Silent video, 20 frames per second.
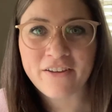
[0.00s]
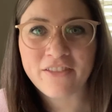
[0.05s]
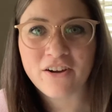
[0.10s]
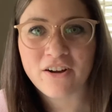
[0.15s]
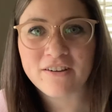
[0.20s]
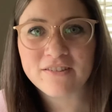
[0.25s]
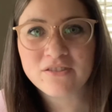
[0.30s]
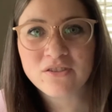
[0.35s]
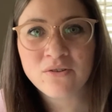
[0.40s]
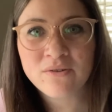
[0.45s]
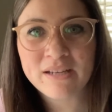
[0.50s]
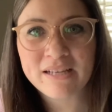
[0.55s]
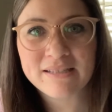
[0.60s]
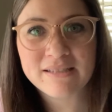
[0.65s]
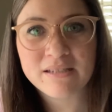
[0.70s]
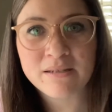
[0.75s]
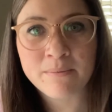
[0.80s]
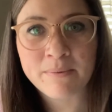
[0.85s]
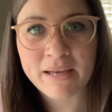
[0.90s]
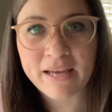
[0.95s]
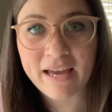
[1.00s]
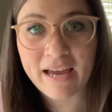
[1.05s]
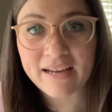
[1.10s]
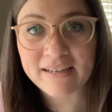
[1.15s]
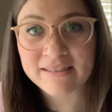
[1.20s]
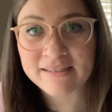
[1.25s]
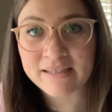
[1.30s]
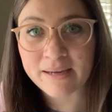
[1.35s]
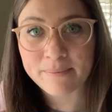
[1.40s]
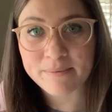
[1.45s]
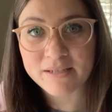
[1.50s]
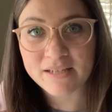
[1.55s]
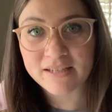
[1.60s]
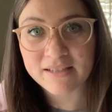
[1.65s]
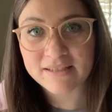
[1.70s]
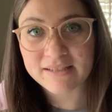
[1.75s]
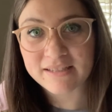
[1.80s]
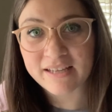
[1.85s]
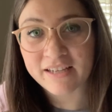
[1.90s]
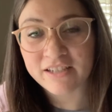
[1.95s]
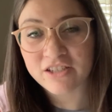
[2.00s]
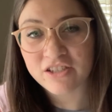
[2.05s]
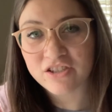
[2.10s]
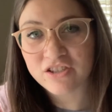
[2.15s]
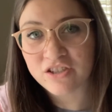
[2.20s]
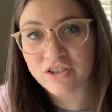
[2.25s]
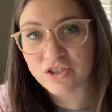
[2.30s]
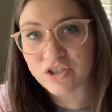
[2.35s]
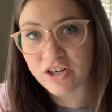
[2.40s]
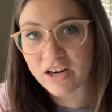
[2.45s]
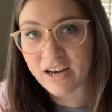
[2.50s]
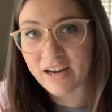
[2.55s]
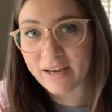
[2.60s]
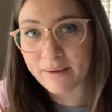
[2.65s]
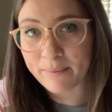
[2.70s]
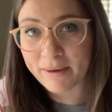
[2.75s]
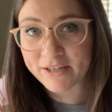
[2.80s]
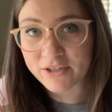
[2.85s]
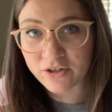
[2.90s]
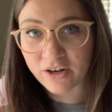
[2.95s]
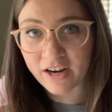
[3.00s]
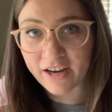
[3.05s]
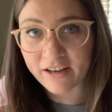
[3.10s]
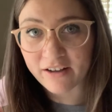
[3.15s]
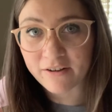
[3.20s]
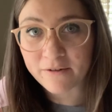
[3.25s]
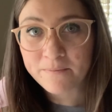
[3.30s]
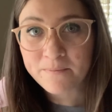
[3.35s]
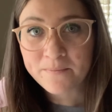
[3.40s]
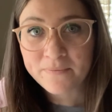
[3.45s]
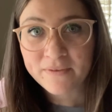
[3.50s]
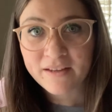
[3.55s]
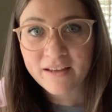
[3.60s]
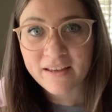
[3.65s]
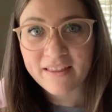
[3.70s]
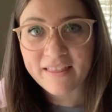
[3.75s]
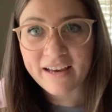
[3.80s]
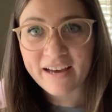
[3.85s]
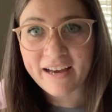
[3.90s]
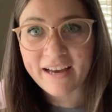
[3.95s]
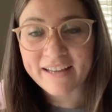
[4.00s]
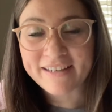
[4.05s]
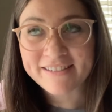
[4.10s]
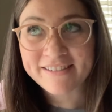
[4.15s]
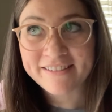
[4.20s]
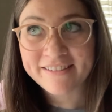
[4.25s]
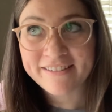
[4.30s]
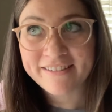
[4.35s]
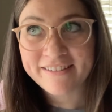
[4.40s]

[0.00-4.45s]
and there also needs to be acceptance and just to try by trial that